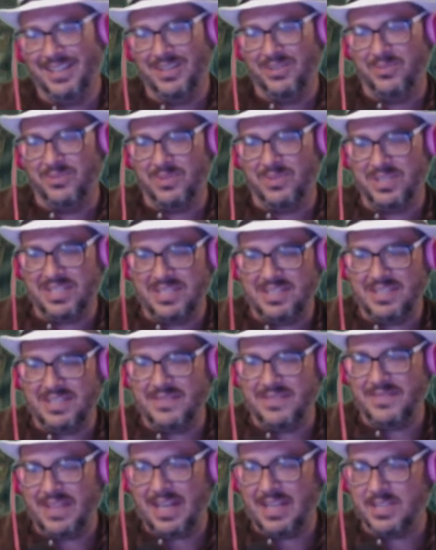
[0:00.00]
Whiskey
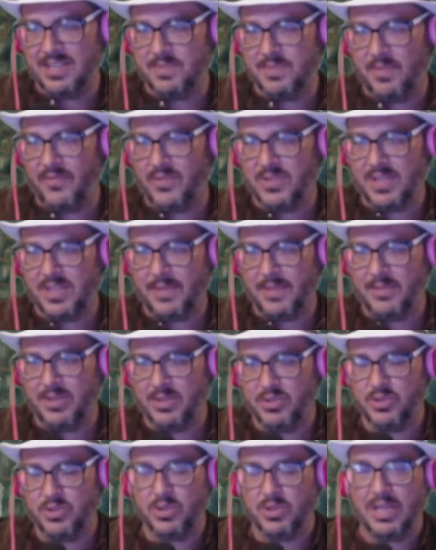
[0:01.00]
Steve, Danny, it's my first time here,
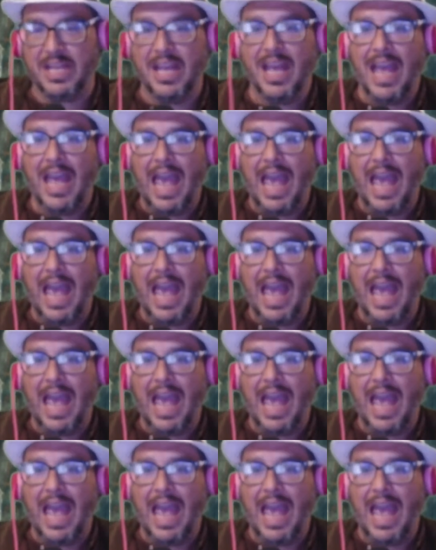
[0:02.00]
enjoying it.